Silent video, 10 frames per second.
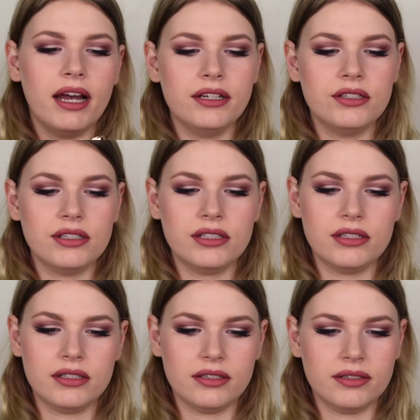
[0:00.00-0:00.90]
I
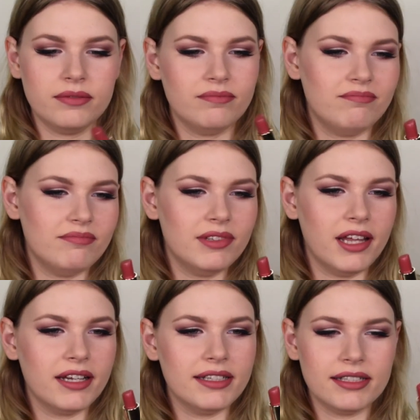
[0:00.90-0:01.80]
just
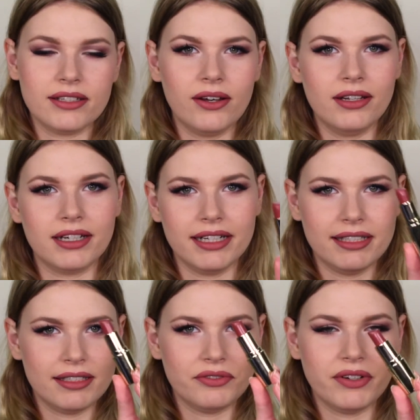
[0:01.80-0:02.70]
like this color.
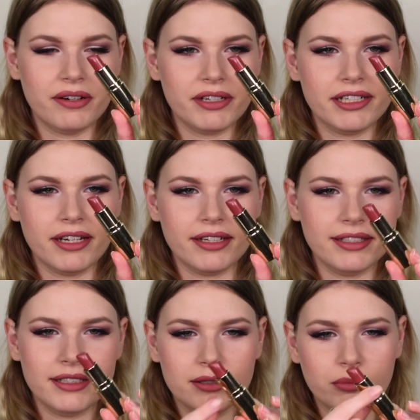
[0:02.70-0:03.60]
It's a very
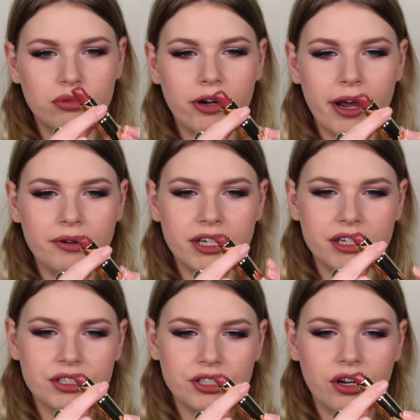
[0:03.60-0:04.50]
nice
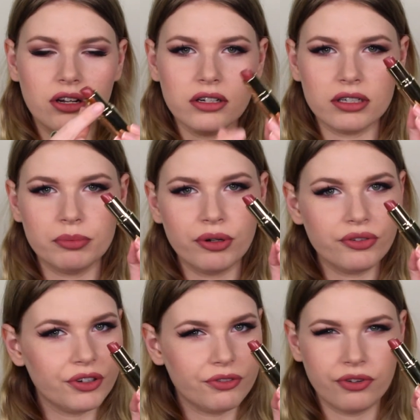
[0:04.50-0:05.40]
brownish color,
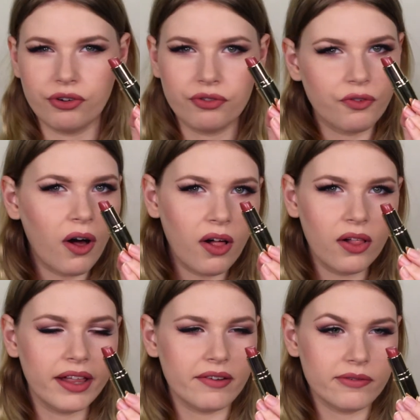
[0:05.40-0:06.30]
perfect for
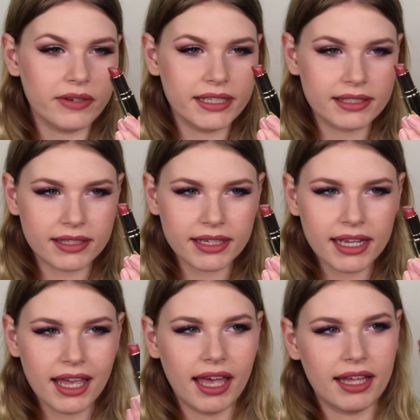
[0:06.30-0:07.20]
fall and winter,
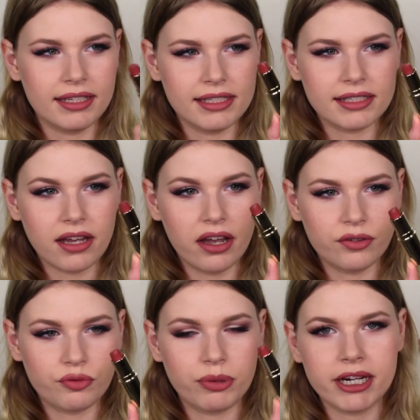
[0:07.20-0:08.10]
and this
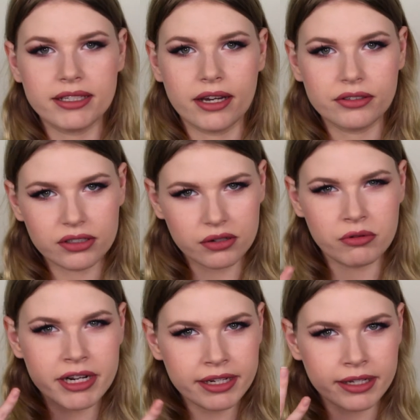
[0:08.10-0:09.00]
kind of brings out the
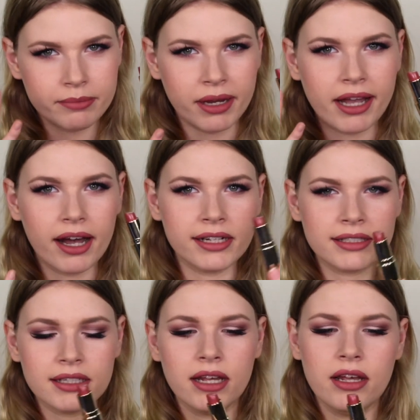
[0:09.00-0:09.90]
green in my
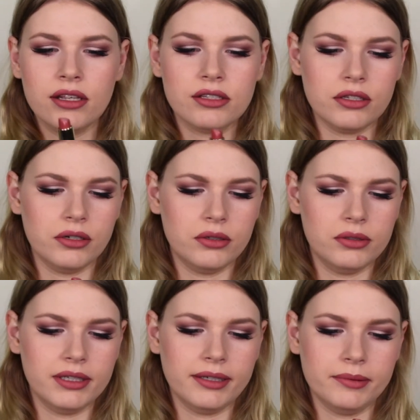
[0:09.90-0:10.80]
eyes, so